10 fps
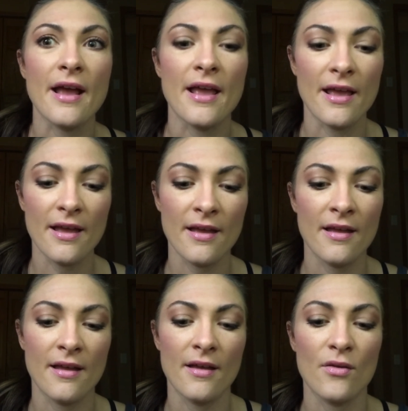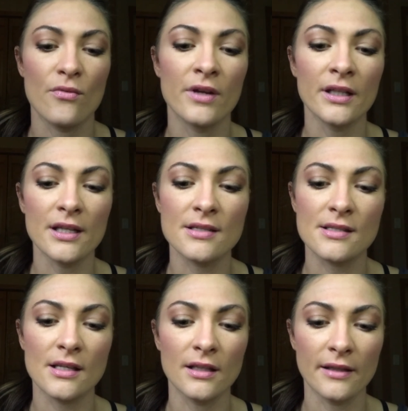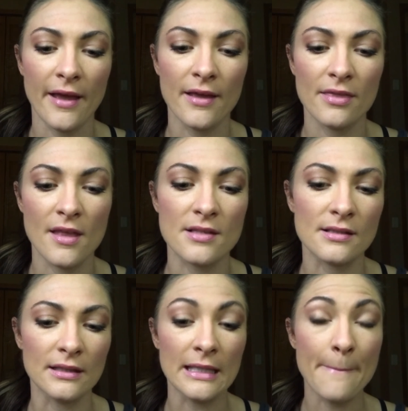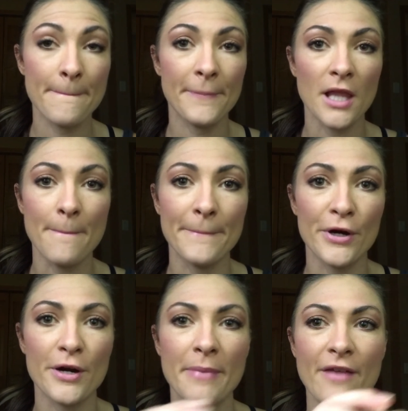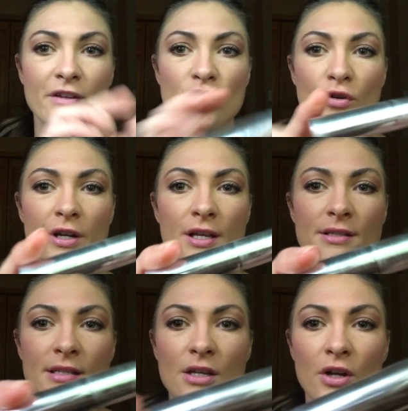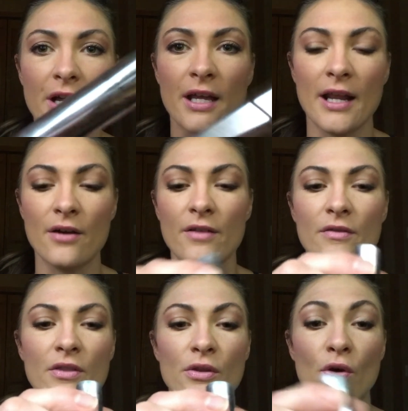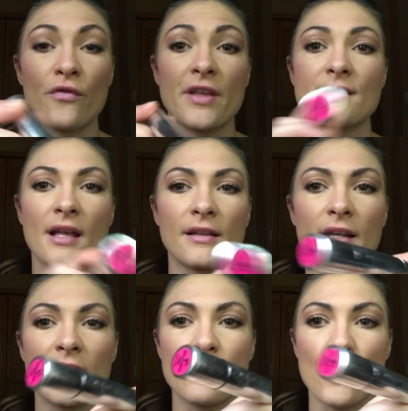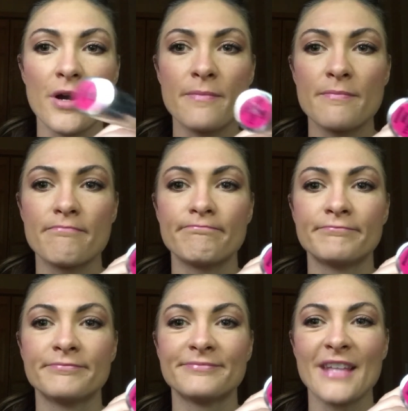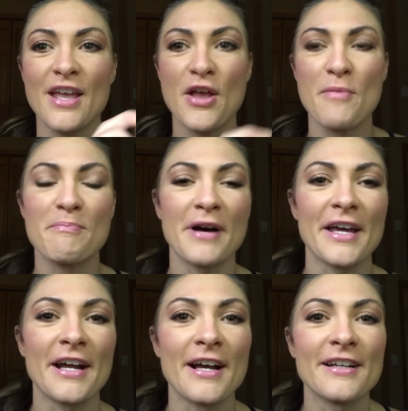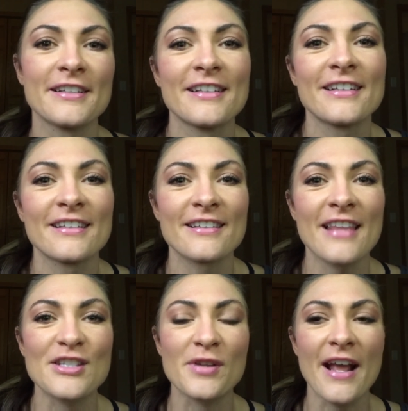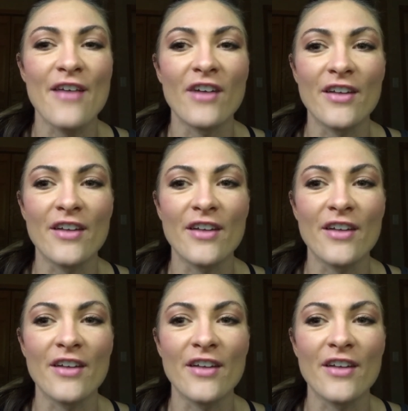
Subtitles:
I really still like this lip plumper by Victoria's Secret. I don't even know if they sell it anymore, but that's what I have